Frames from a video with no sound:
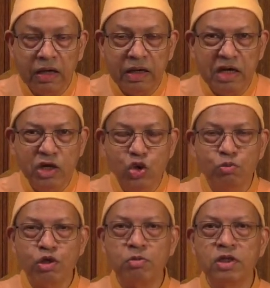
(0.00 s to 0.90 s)

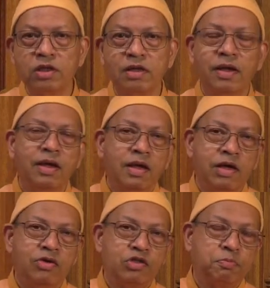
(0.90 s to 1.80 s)
innumerable things.
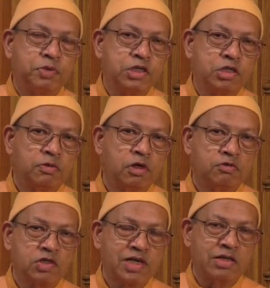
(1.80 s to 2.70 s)
He was the principal of
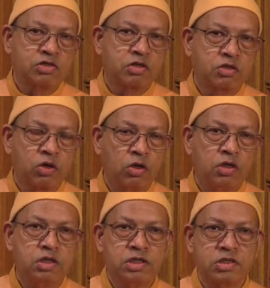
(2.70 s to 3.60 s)
the Sanskrit
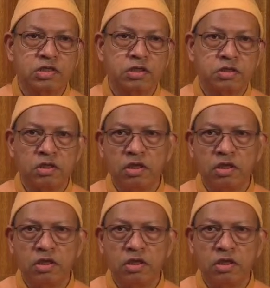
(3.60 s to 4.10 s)
college, etc.